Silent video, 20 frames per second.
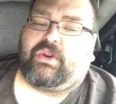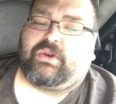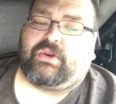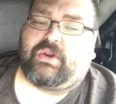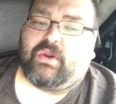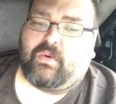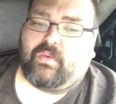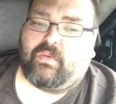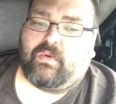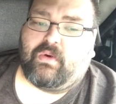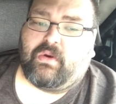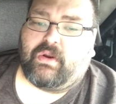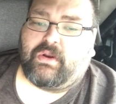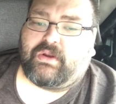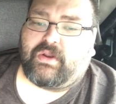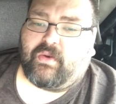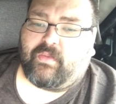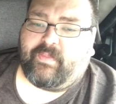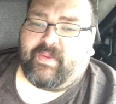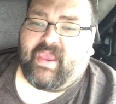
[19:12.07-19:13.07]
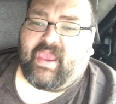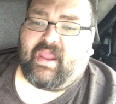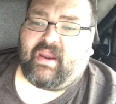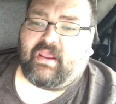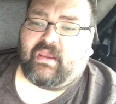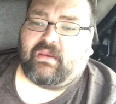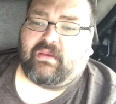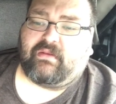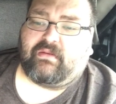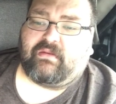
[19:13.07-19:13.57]
Don't worry, don't
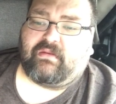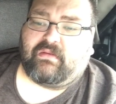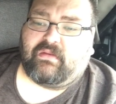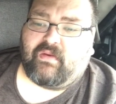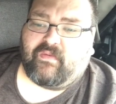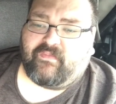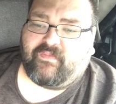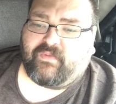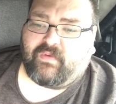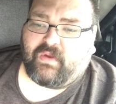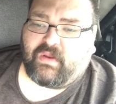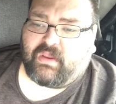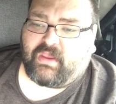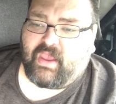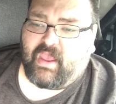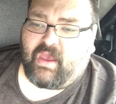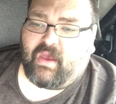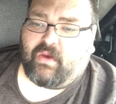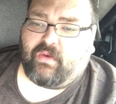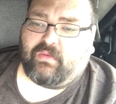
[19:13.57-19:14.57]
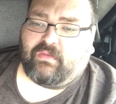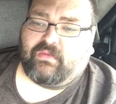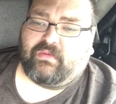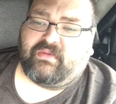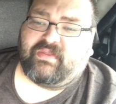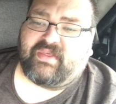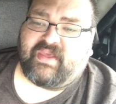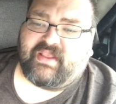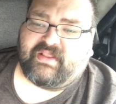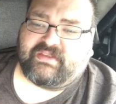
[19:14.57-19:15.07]
panic, don't freak out.
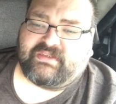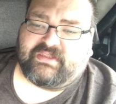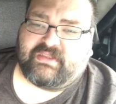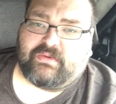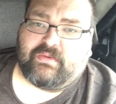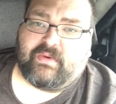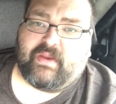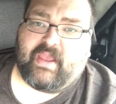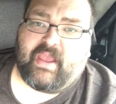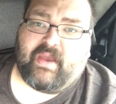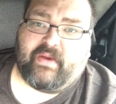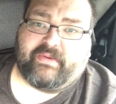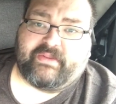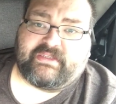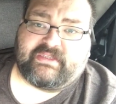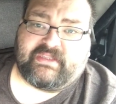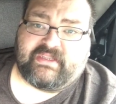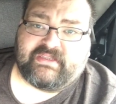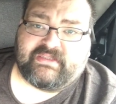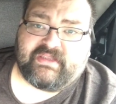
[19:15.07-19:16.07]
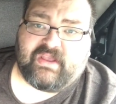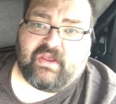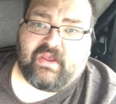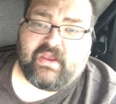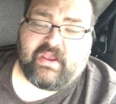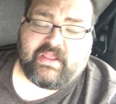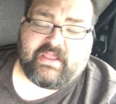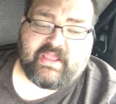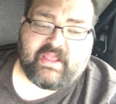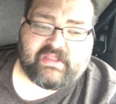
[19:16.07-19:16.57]
That's the way how it's
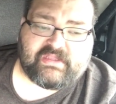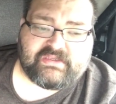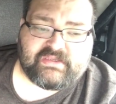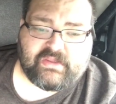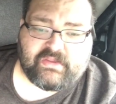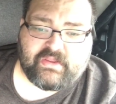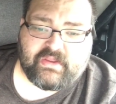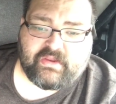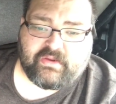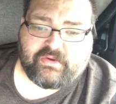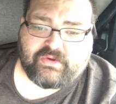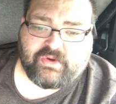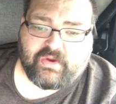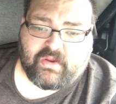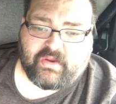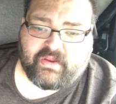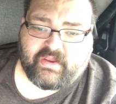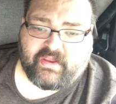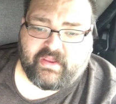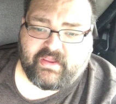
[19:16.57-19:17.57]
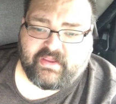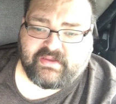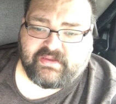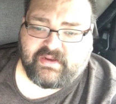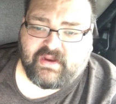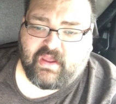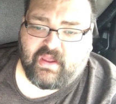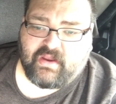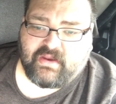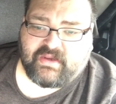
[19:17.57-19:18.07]
designed. That's so that your truck is
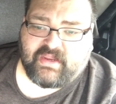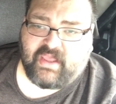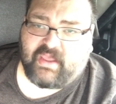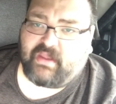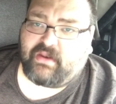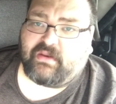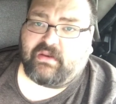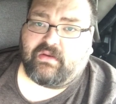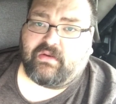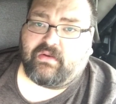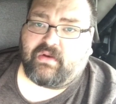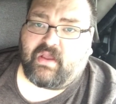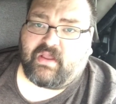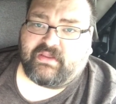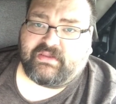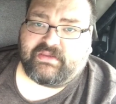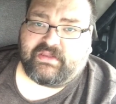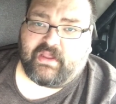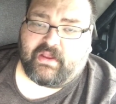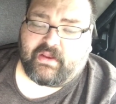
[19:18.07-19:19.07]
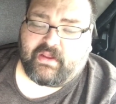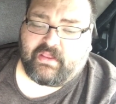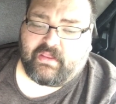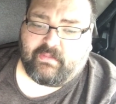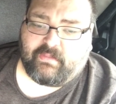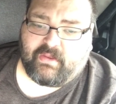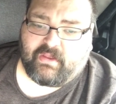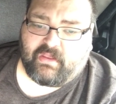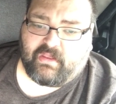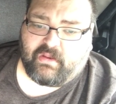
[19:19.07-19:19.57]
not dead and you're not stuck in the
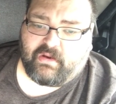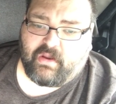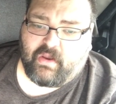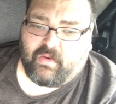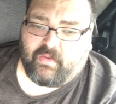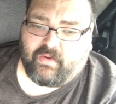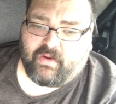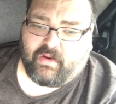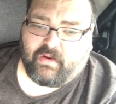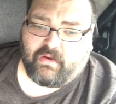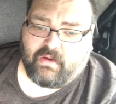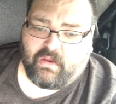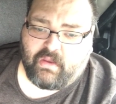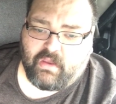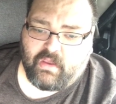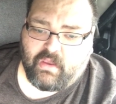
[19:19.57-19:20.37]
middle of nowhere.